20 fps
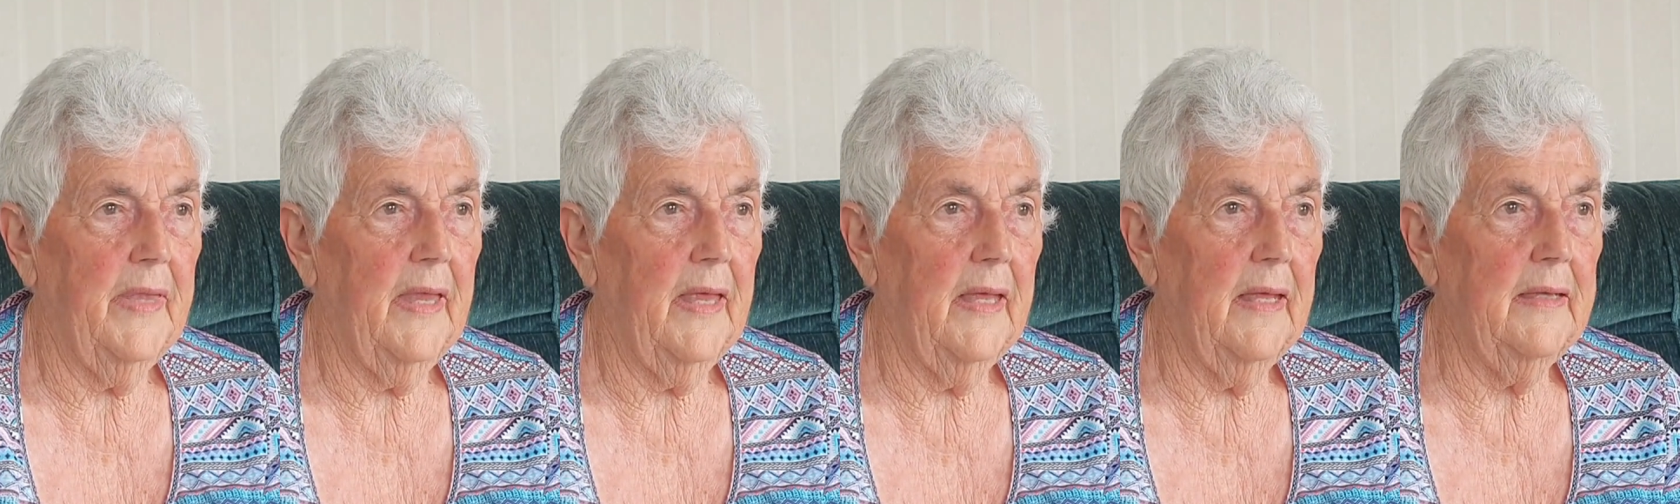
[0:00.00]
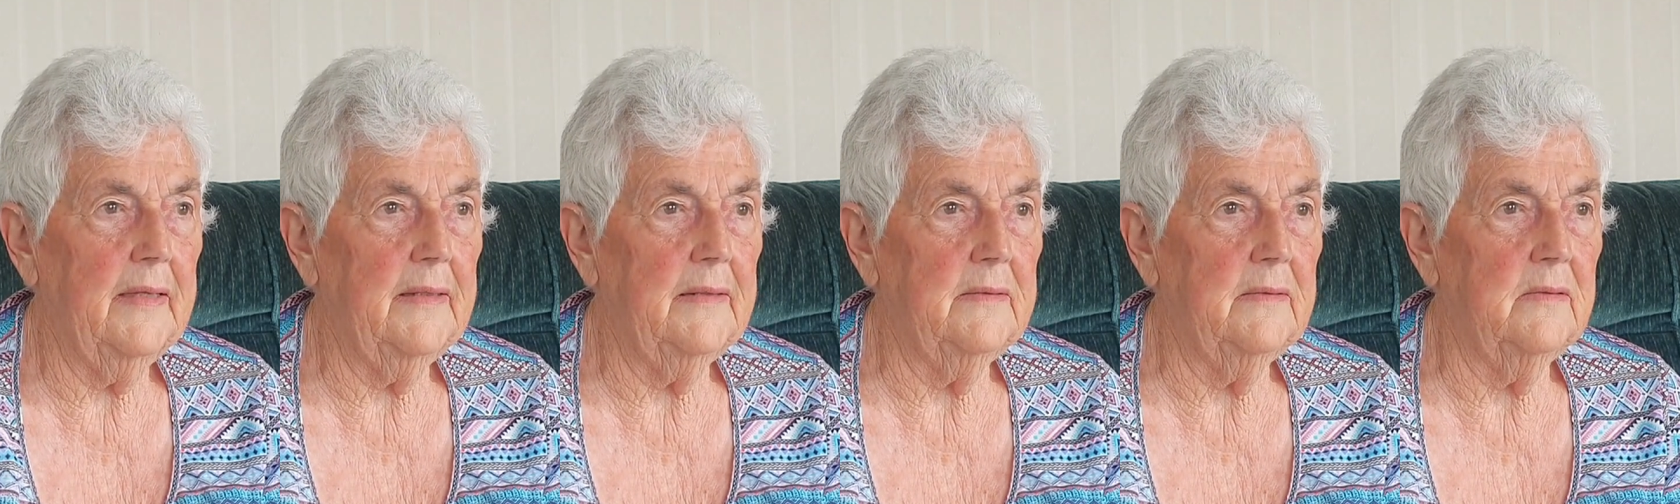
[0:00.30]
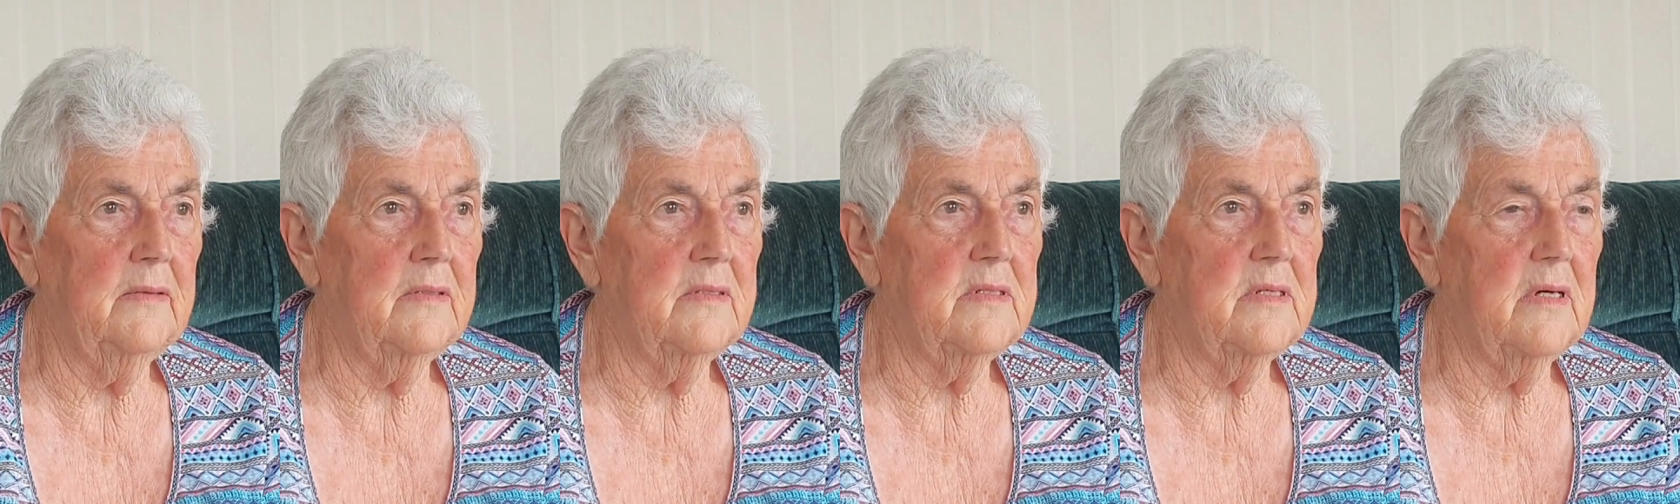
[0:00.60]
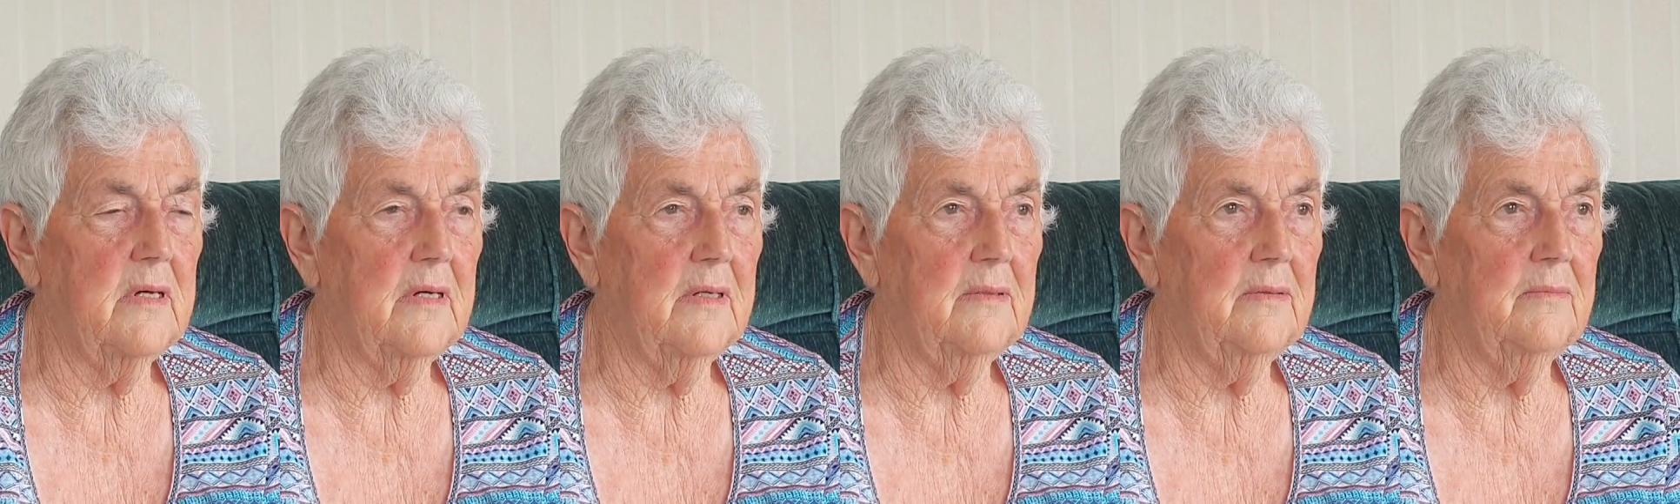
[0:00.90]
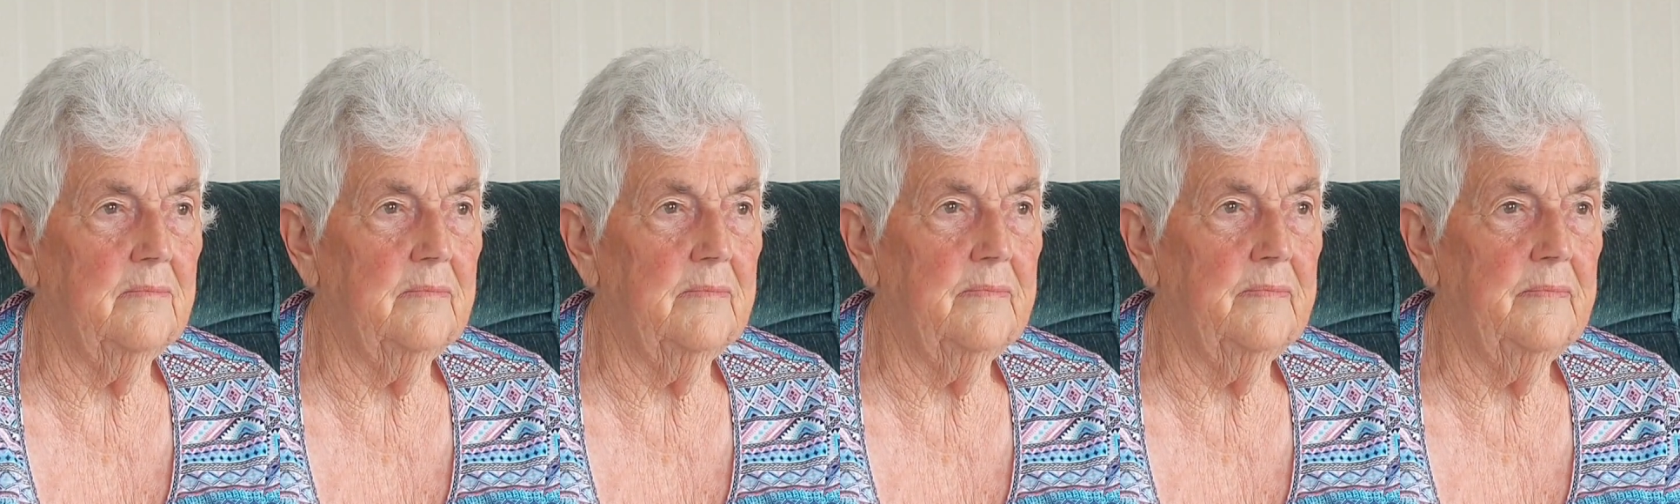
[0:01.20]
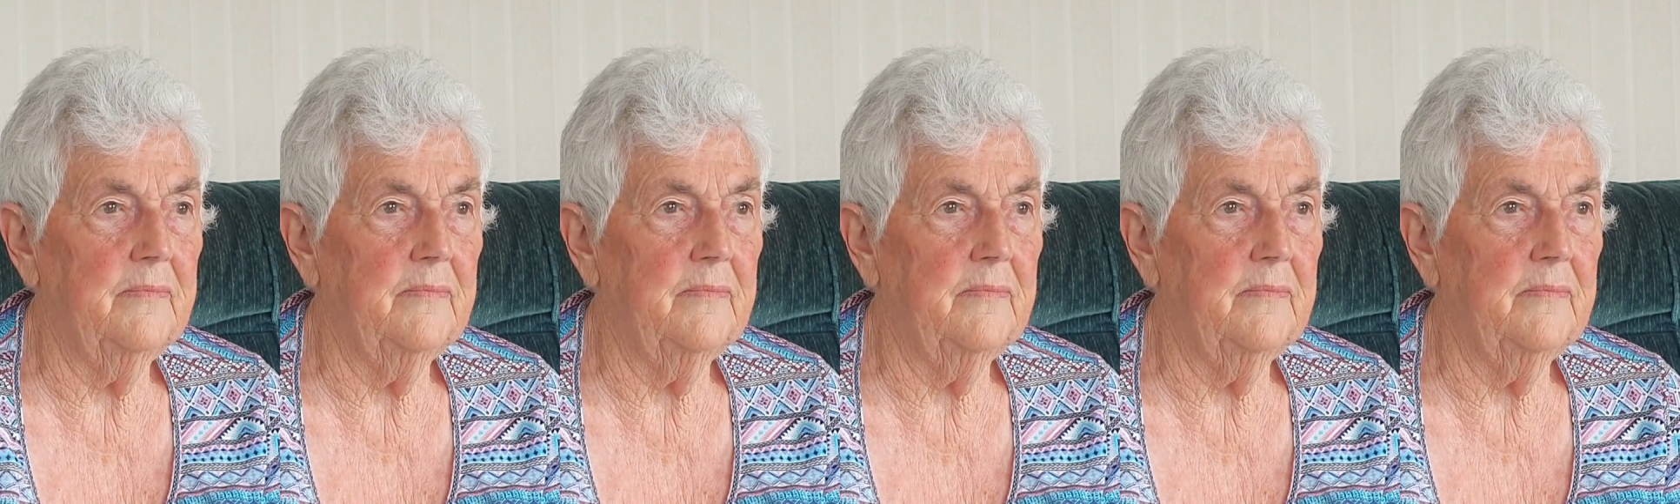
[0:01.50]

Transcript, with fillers: and um,